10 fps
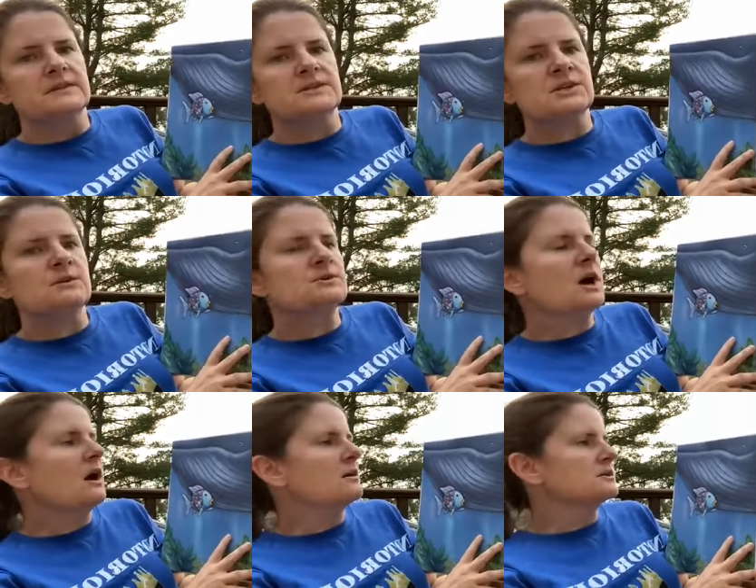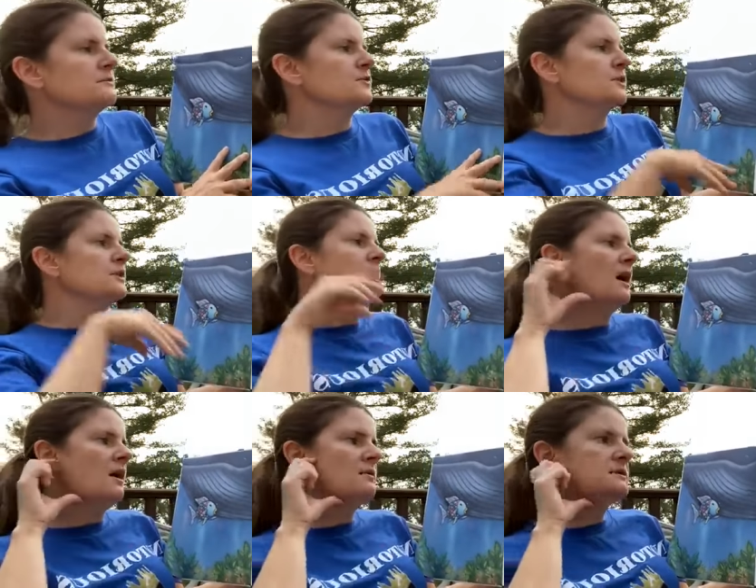The two talked for a
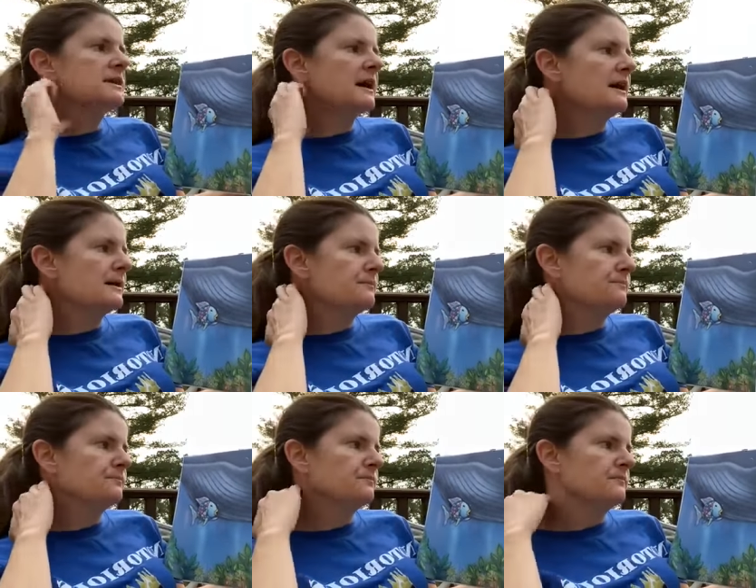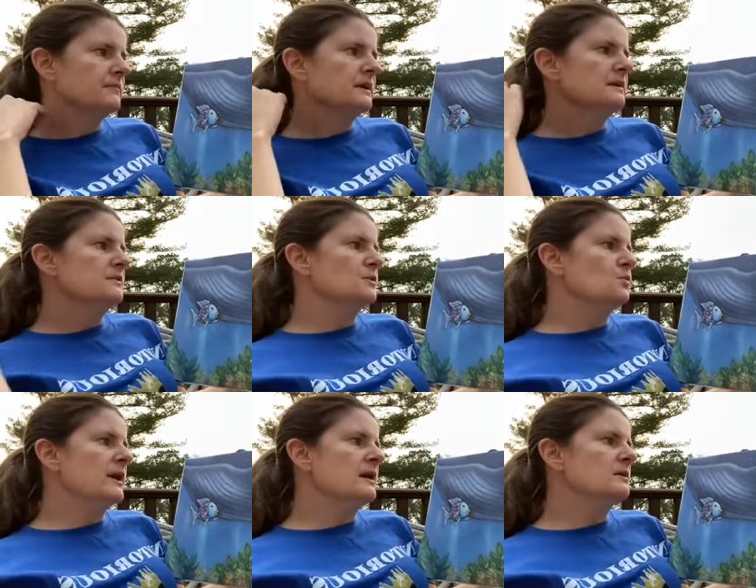long time. The
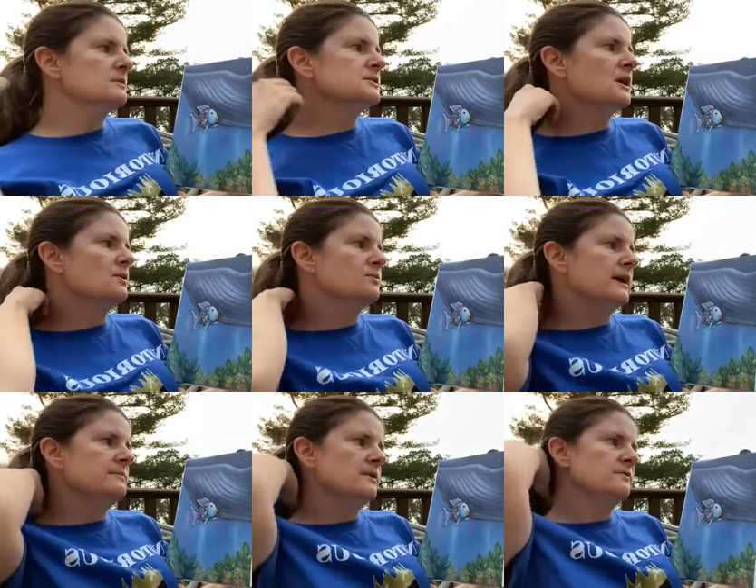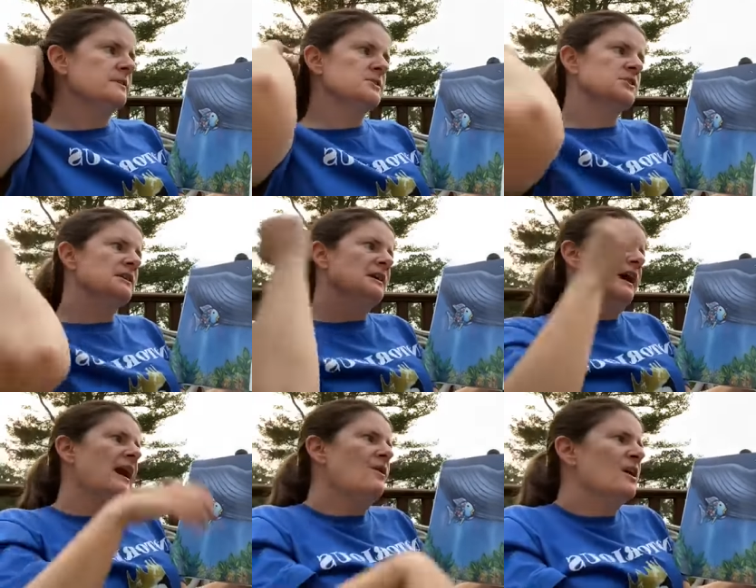whale told Rainbow Fish
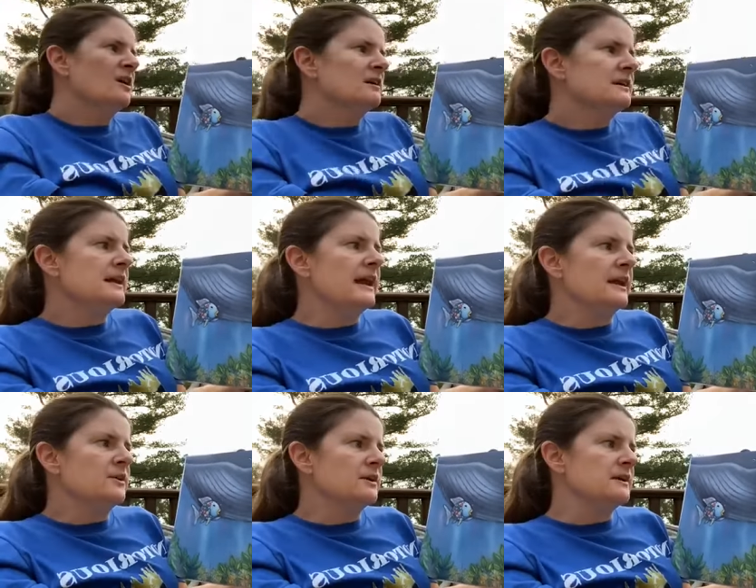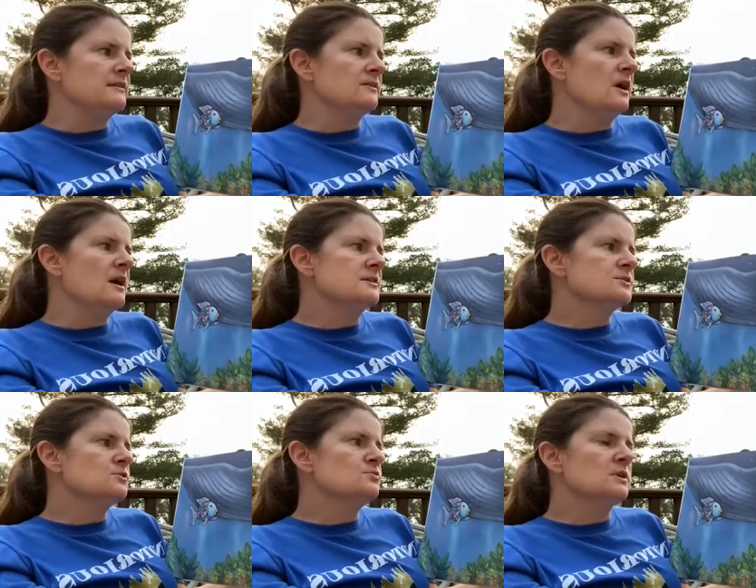how hurt and angry their
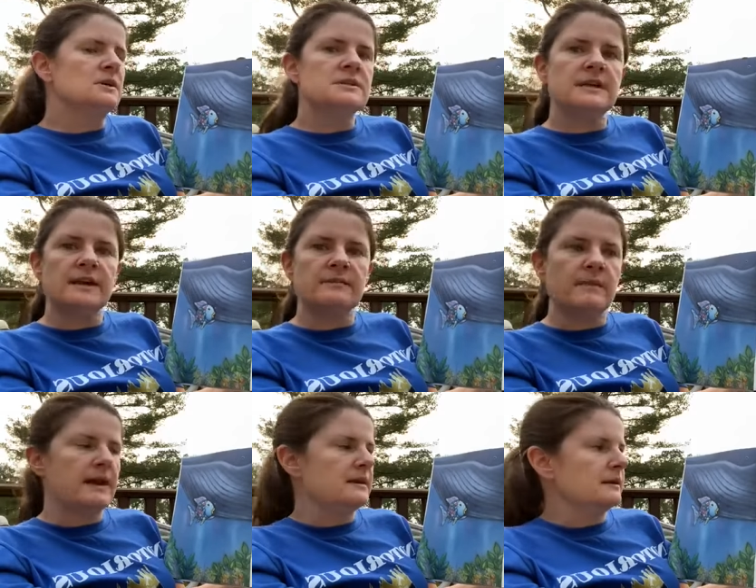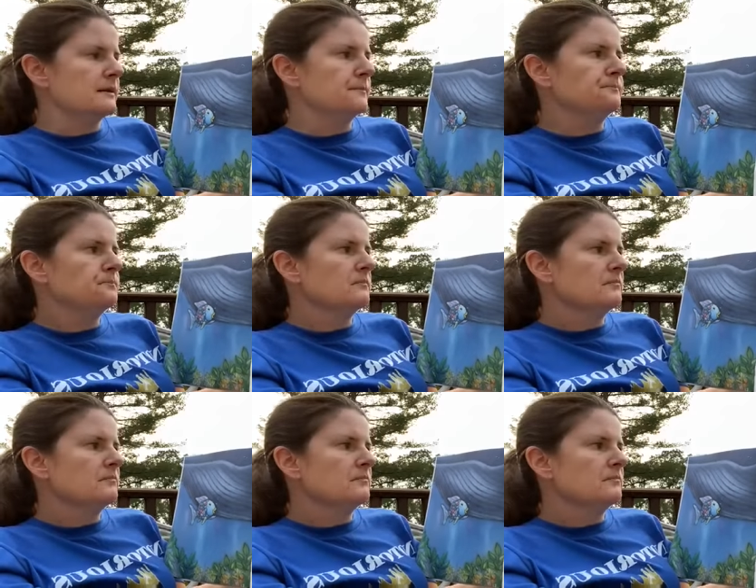hostile words had made him.